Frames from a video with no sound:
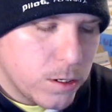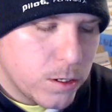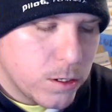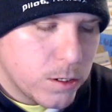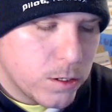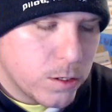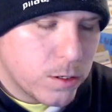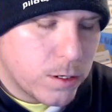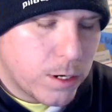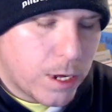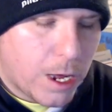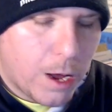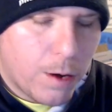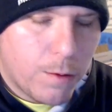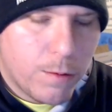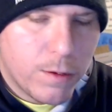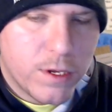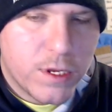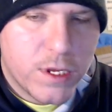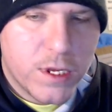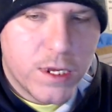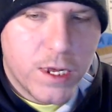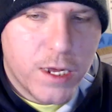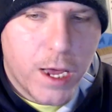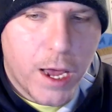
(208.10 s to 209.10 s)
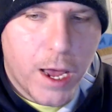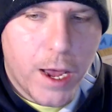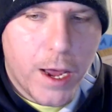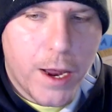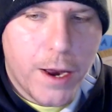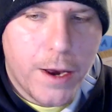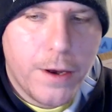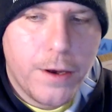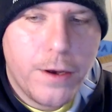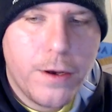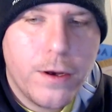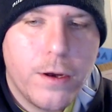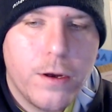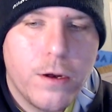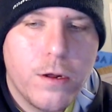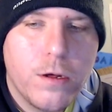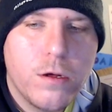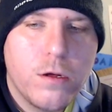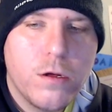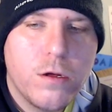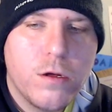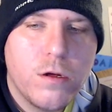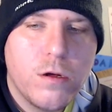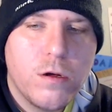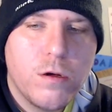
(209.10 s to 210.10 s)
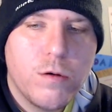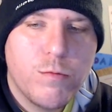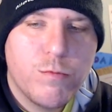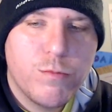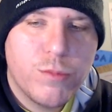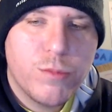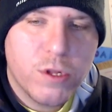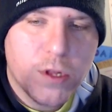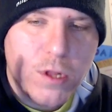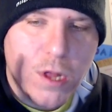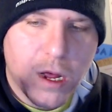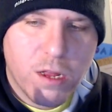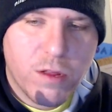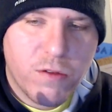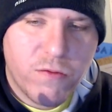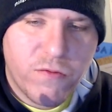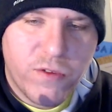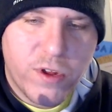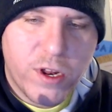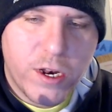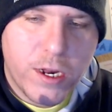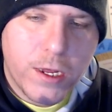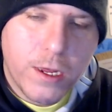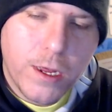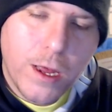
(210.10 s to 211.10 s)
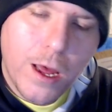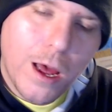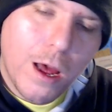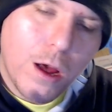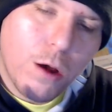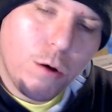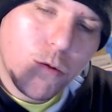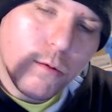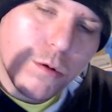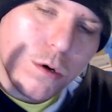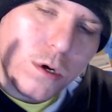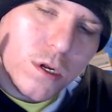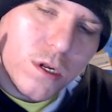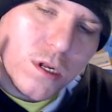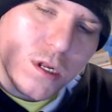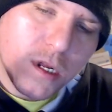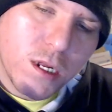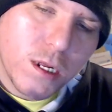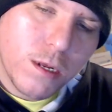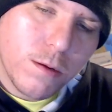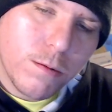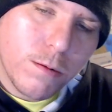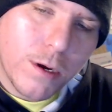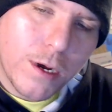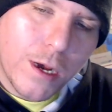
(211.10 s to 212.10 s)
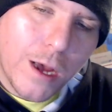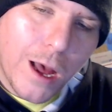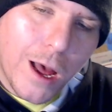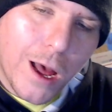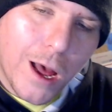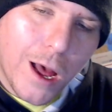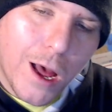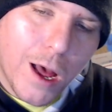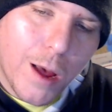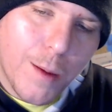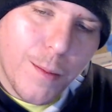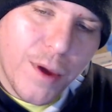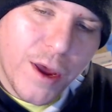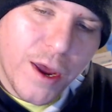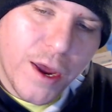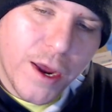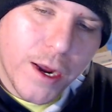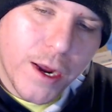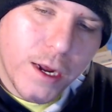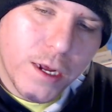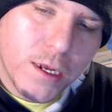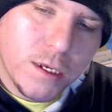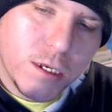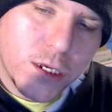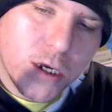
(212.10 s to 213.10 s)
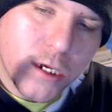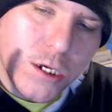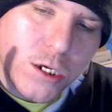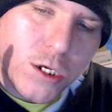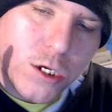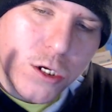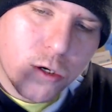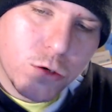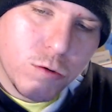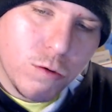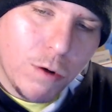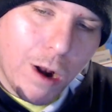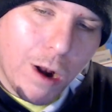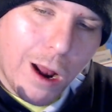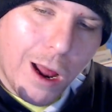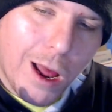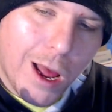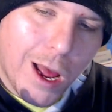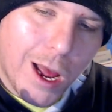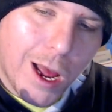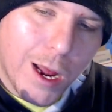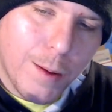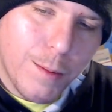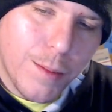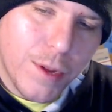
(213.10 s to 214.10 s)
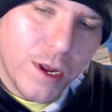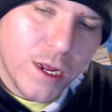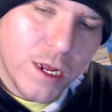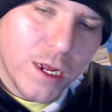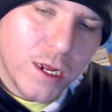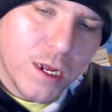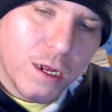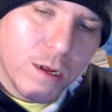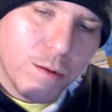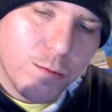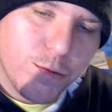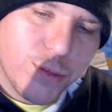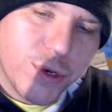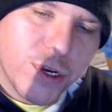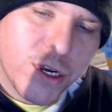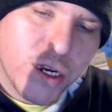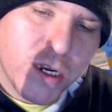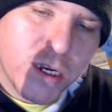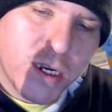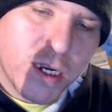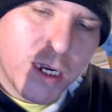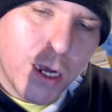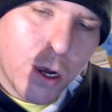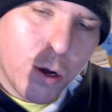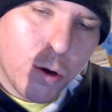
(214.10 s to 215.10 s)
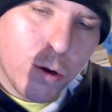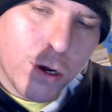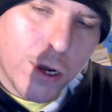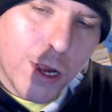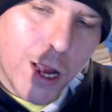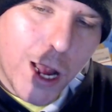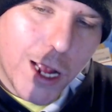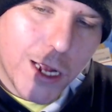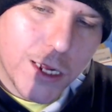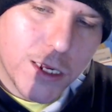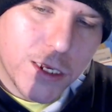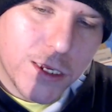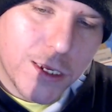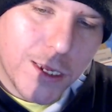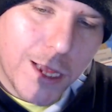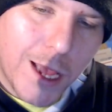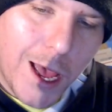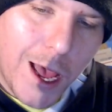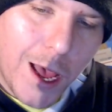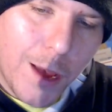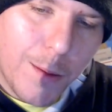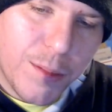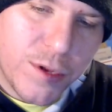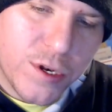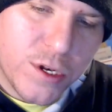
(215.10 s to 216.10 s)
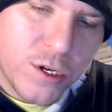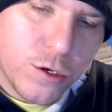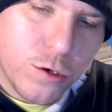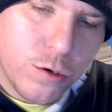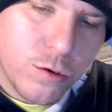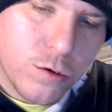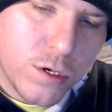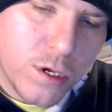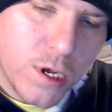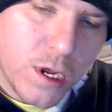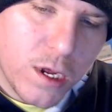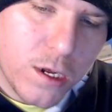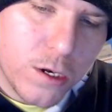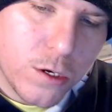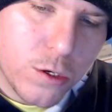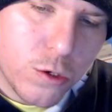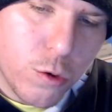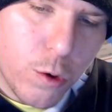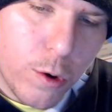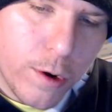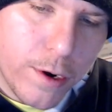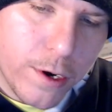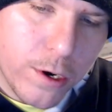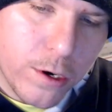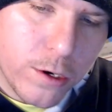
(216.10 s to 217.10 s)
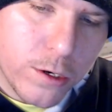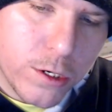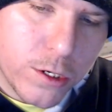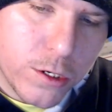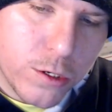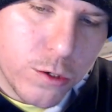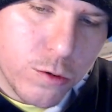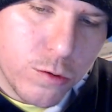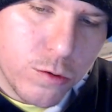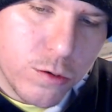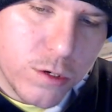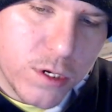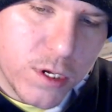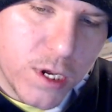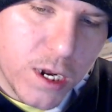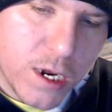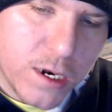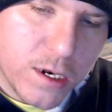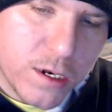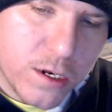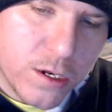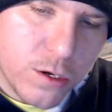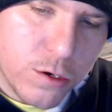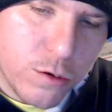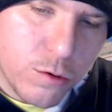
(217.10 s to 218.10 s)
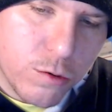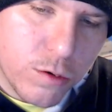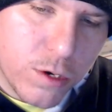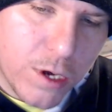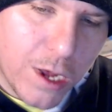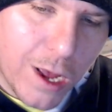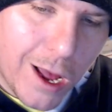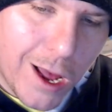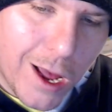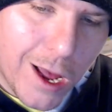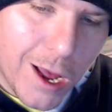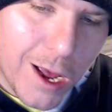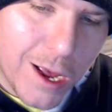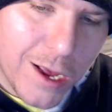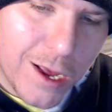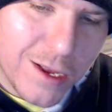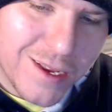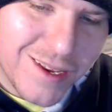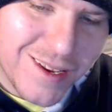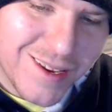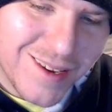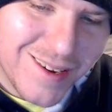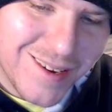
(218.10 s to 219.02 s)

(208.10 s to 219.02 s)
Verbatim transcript: So guys, once again, please like this video, leave a comment, and subscribe. Peace out, guys. See you. Happy Tuesday. Enjoy your Tuesday, too, guys.